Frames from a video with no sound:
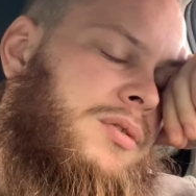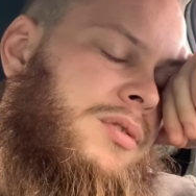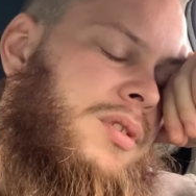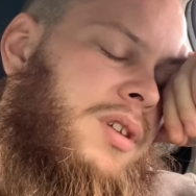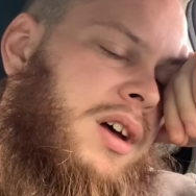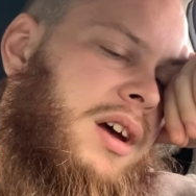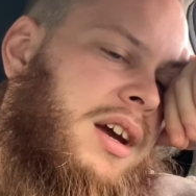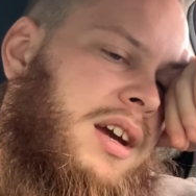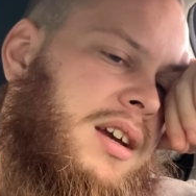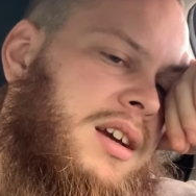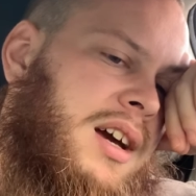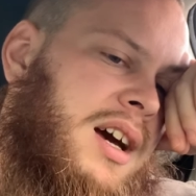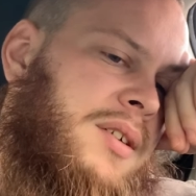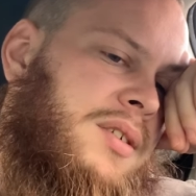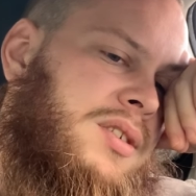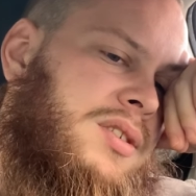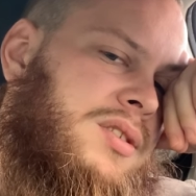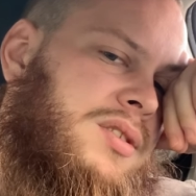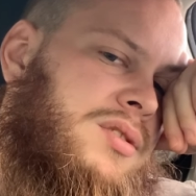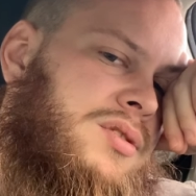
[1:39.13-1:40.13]
Like I
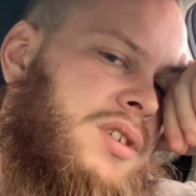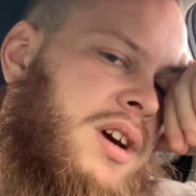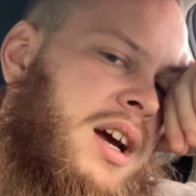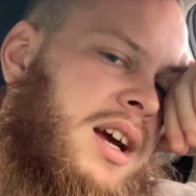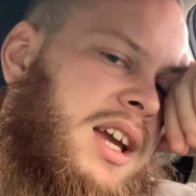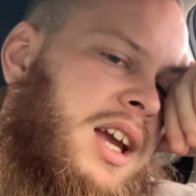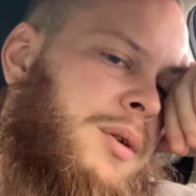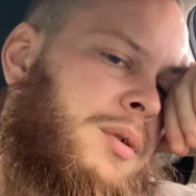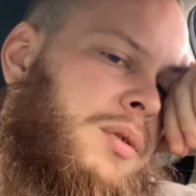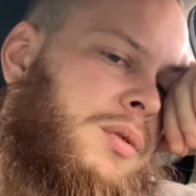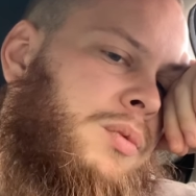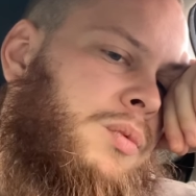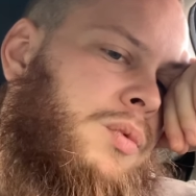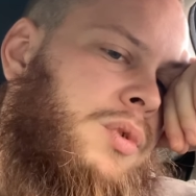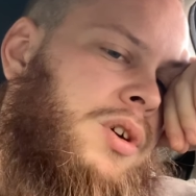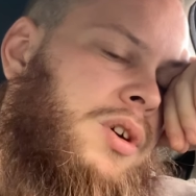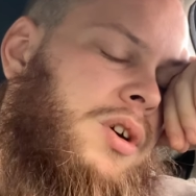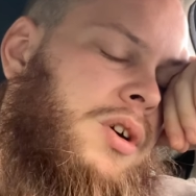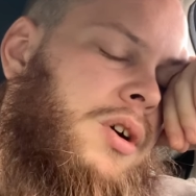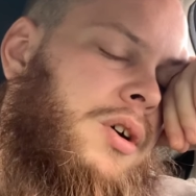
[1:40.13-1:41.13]
was trying to get with
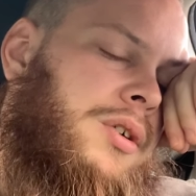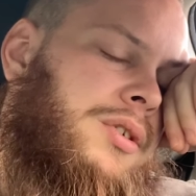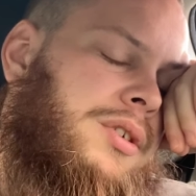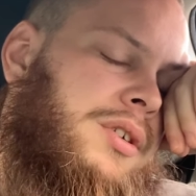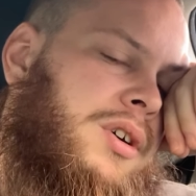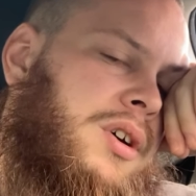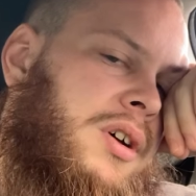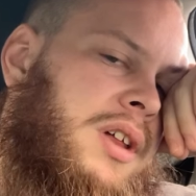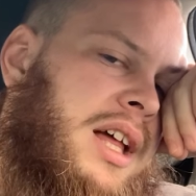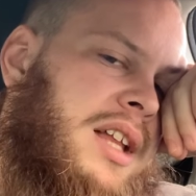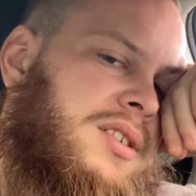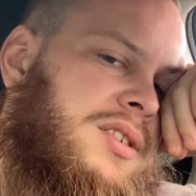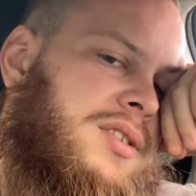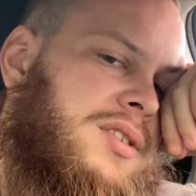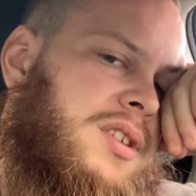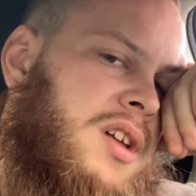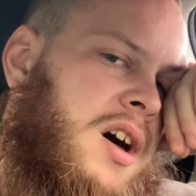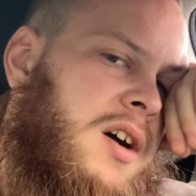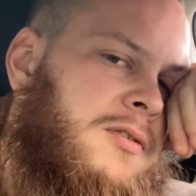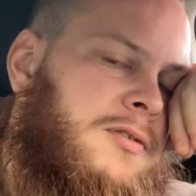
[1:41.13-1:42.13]
girls and all that
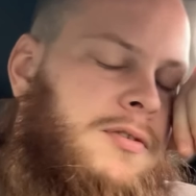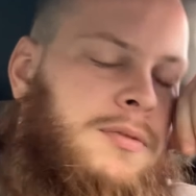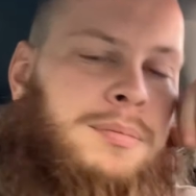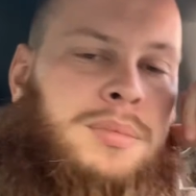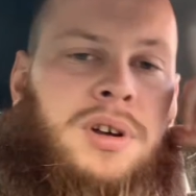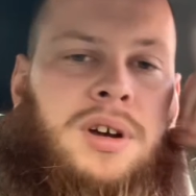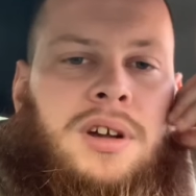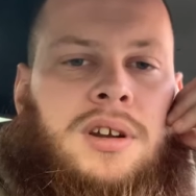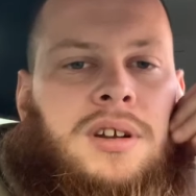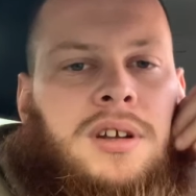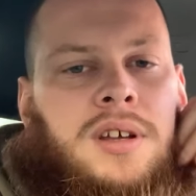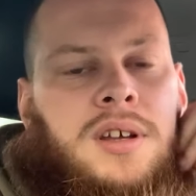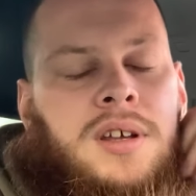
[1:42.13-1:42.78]
stuff, but